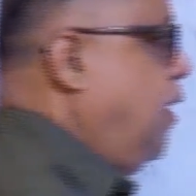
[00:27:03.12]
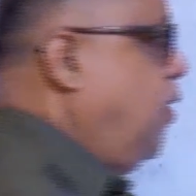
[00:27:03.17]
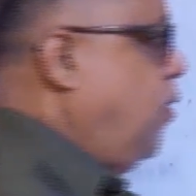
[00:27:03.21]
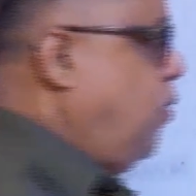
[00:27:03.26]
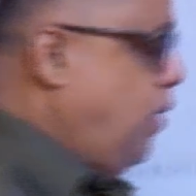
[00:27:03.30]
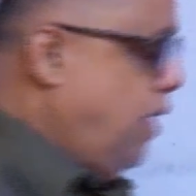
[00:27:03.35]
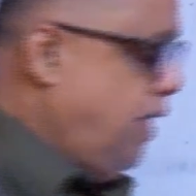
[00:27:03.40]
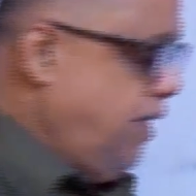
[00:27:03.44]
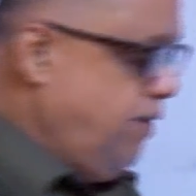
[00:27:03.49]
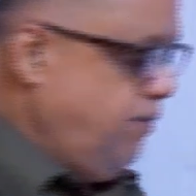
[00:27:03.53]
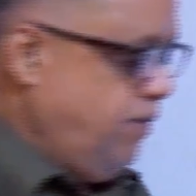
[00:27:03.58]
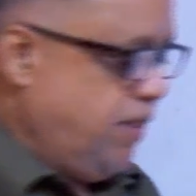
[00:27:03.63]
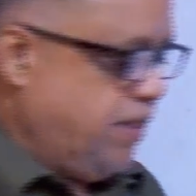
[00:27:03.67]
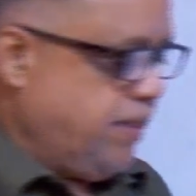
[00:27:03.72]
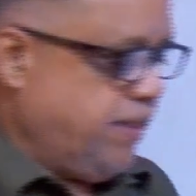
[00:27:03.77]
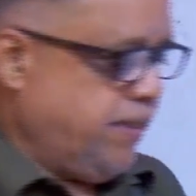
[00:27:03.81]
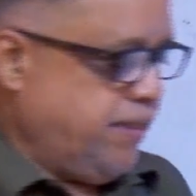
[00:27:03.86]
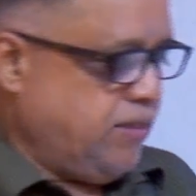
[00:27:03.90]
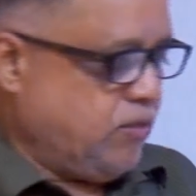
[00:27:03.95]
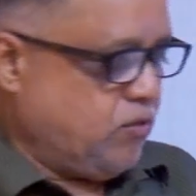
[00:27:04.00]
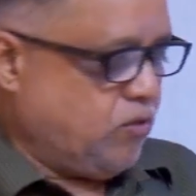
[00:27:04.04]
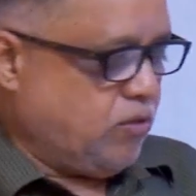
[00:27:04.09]
Why we are
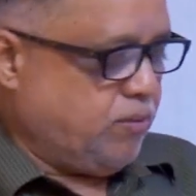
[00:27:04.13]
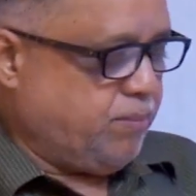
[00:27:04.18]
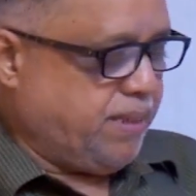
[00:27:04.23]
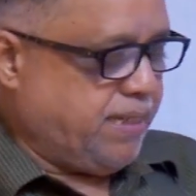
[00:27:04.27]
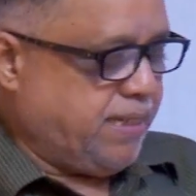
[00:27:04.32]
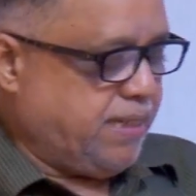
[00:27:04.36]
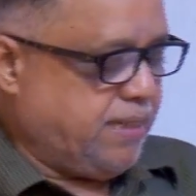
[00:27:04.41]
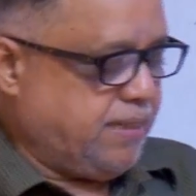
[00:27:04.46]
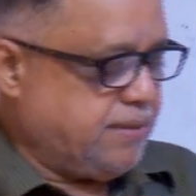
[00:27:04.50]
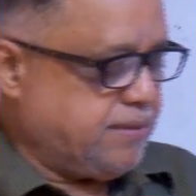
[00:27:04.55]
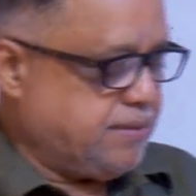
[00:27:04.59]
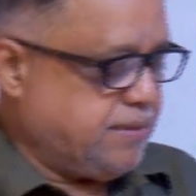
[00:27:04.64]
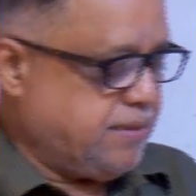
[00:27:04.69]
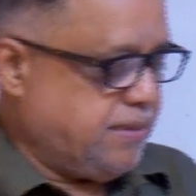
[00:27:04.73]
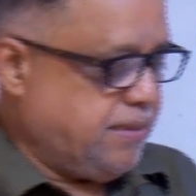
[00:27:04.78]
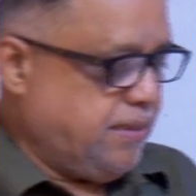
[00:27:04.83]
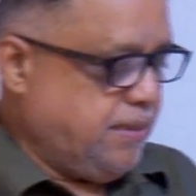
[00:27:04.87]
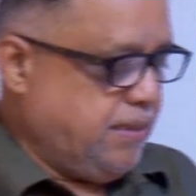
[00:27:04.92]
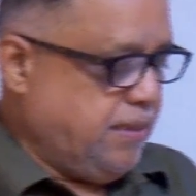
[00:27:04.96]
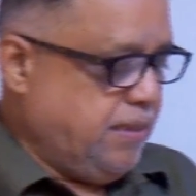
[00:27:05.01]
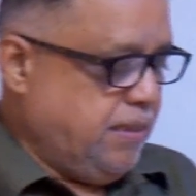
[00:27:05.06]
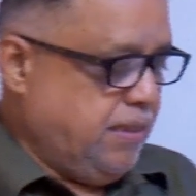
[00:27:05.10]
taking total mechanical
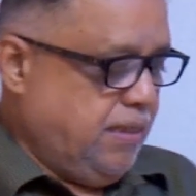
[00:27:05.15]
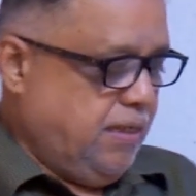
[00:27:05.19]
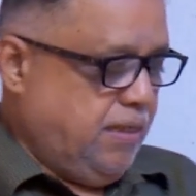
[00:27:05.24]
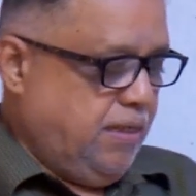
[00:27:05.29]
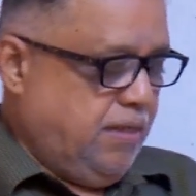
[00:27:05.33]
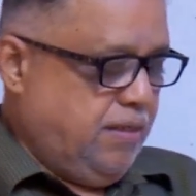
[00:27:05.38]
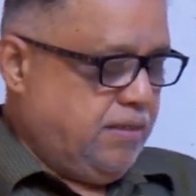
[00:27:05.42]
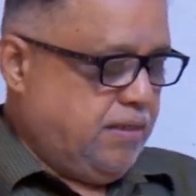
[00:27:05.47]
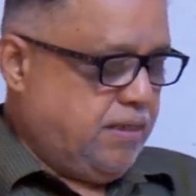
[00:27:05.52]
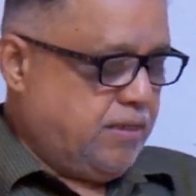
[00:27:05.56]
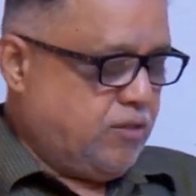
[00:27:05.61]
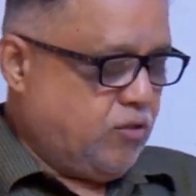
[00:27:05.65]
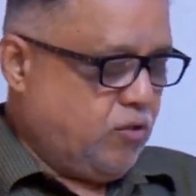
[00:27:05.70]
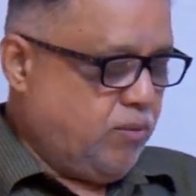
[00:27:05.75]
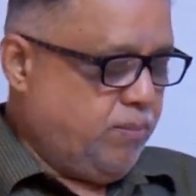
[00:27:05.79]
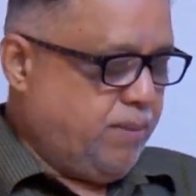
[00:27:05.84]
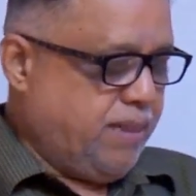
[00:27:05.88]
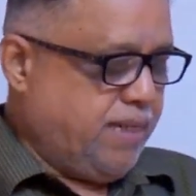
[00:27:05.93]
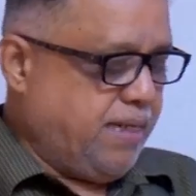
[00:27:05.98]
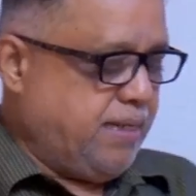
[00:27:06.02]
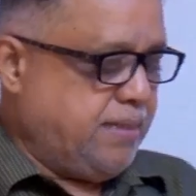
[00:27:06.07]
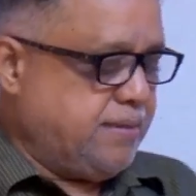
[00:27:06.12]
energy? The total
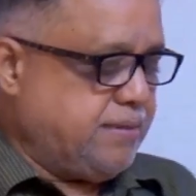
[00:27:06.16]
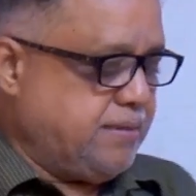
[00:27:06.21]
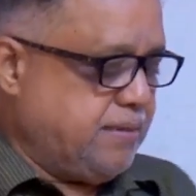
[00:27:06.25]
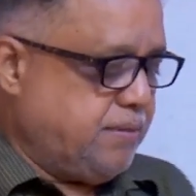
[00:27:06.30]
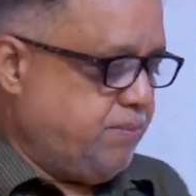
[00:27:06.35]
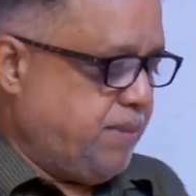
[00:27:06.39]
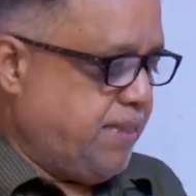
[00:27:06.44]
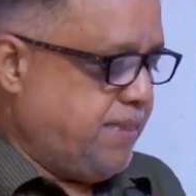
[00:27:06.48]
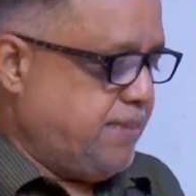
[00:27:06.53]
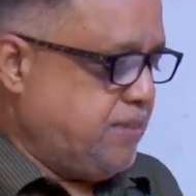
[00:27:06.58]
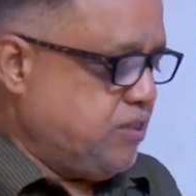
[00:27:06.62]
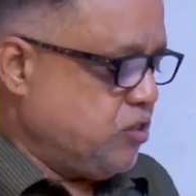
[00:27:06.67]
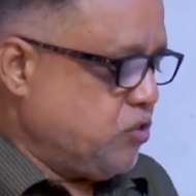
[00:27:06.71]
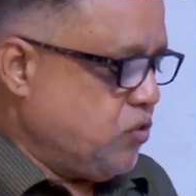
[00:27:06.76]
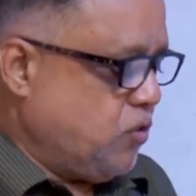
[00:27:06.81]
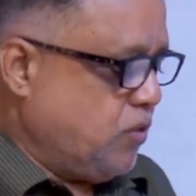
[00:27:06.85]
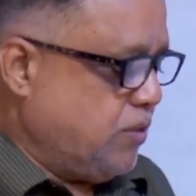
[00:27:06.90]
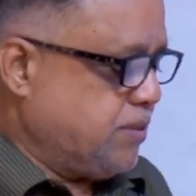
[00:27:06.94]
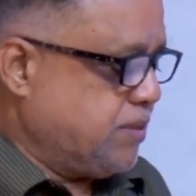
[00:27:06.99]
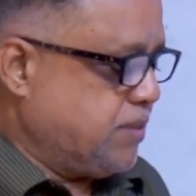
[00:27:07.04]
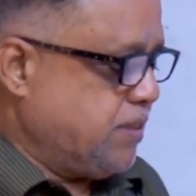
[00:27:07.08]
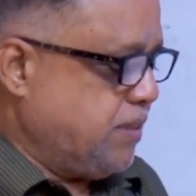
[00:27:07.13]
mechanical energy remains
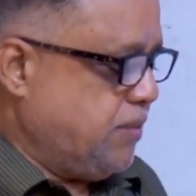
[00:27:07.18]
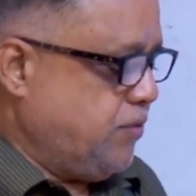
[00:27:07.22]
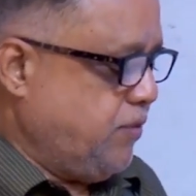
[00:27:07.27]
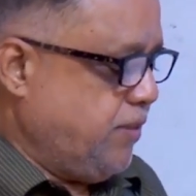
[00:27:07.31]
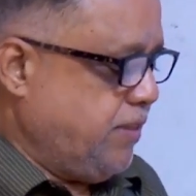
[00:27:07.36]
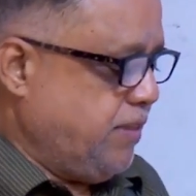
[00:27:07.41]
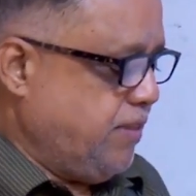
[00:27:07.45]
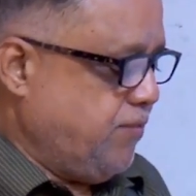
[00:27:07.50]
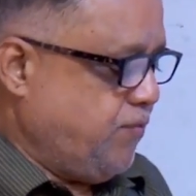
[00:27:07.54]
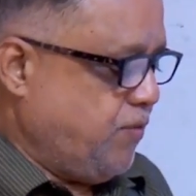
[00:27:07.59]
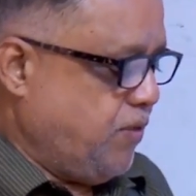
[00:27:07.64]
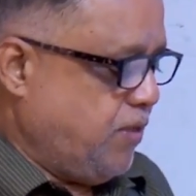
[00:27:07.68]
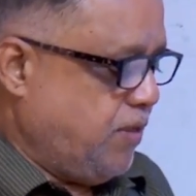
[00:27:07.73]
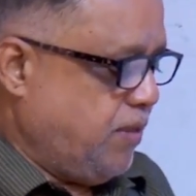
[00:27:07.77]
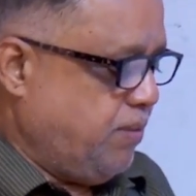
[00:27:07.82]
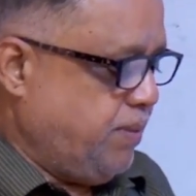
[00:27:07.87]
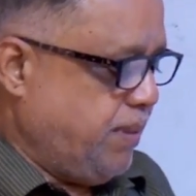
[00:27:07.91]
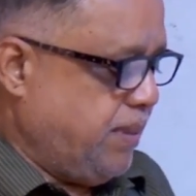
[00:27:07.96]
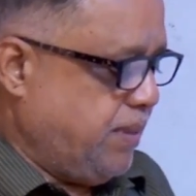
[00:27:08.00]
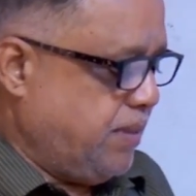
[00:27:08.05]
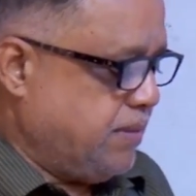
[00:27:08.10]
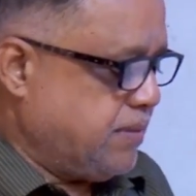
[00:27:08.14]
constant during the fall
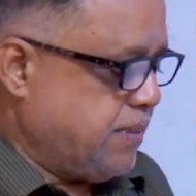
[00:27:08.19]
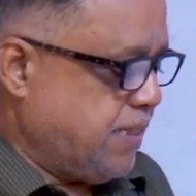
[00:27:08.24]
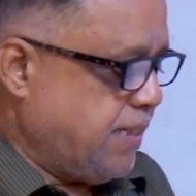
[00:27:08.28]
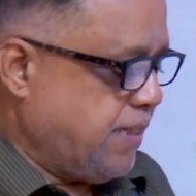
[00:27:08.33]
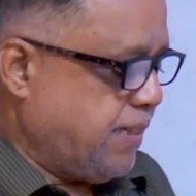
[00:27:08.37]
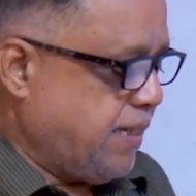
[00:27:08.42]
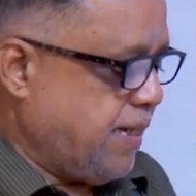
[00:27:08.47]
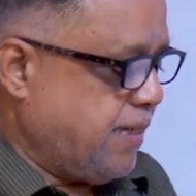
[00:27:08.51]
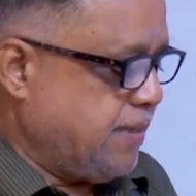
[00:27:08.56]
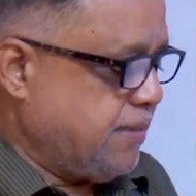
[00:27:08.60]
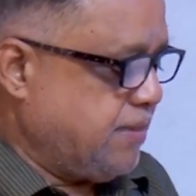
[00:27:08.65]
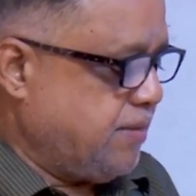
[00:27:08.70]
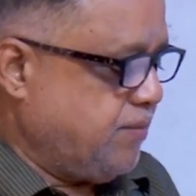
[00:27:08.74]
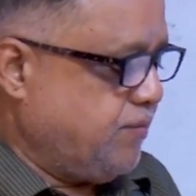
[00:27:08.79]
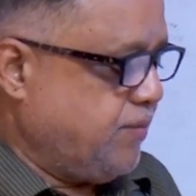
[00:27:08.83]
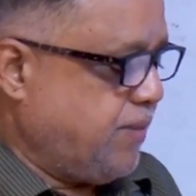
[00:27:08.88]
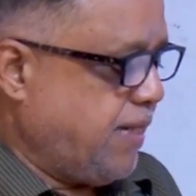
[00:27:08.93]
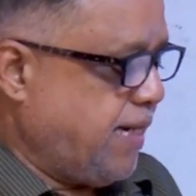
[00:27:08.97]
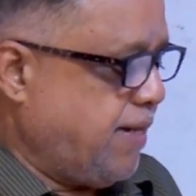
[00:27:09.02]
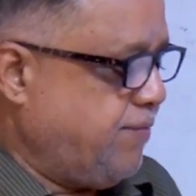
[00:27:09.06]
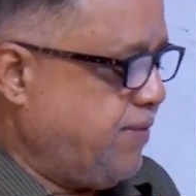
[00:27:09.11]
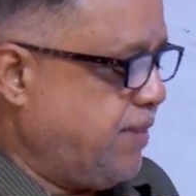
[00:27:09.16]
because under action of
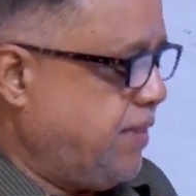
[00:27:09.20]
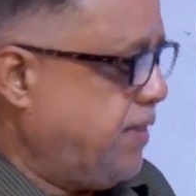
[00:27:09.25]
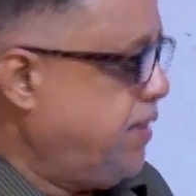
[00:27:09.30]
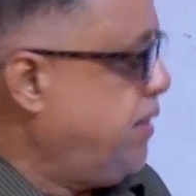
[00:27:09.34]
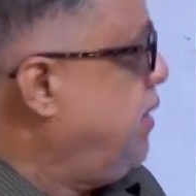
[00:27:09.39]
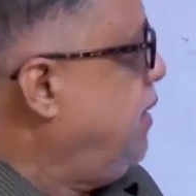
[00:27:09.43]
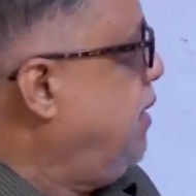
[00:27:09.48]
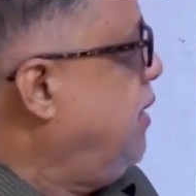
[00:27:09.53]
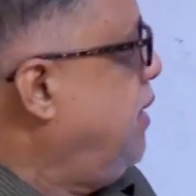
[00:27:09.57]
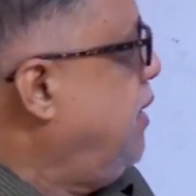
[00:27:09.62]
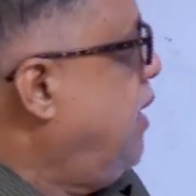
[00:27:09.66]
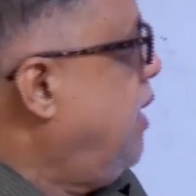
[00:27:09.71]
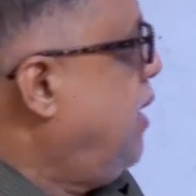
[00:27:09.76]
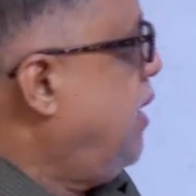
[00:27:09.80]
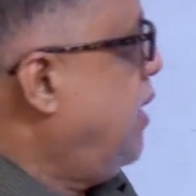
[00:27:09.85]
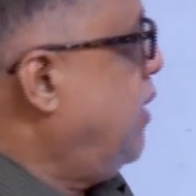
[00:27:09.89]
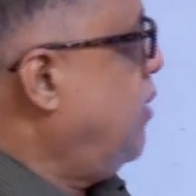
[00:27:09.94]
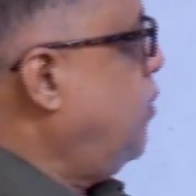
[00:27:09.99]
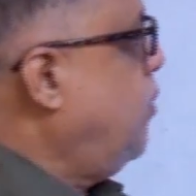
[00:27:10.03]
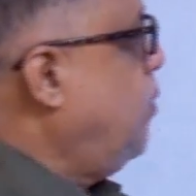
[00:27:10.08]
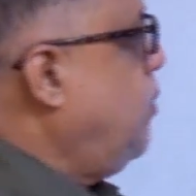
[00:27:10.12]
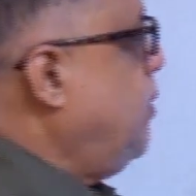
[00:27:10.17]
gravity
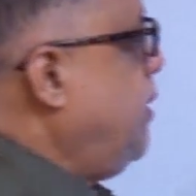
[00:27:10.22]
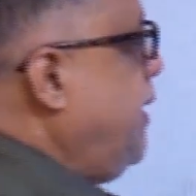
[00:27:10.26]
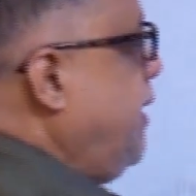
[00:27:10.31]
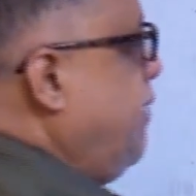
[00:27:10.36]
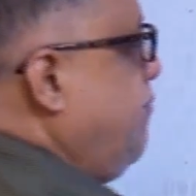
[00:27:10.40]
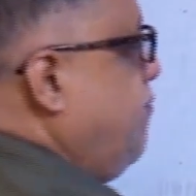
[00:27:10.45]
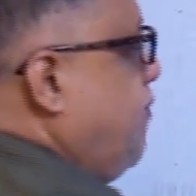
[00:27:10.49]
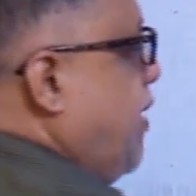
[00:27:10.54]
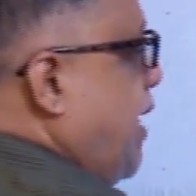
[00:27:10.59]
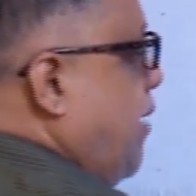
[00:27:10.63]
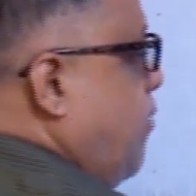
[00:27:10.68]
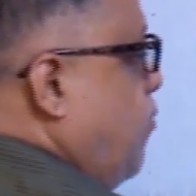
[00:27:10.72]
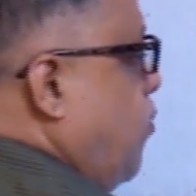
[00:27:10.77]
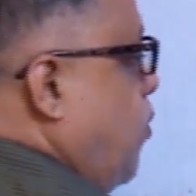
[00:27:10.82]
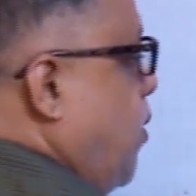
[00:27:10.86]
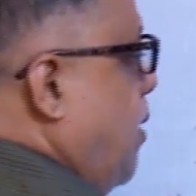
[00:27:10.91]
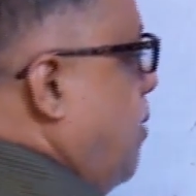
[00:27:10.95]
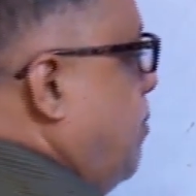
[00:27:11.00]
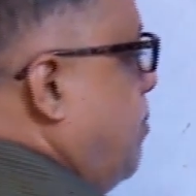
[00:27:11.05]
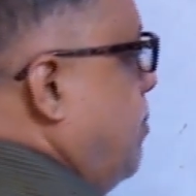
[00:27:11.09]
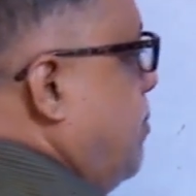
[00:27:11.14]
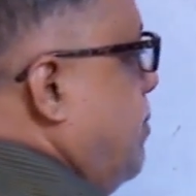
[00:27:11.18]
alone in
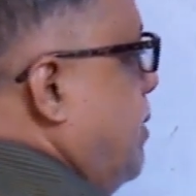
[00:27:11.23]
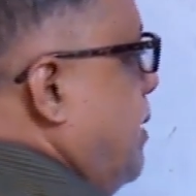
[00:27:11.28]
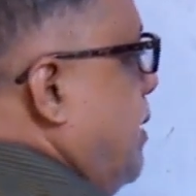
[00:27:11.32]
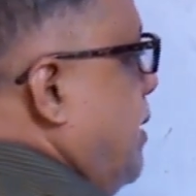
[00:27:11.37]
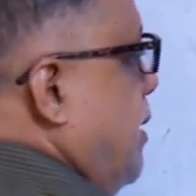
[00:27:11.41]
vacuum.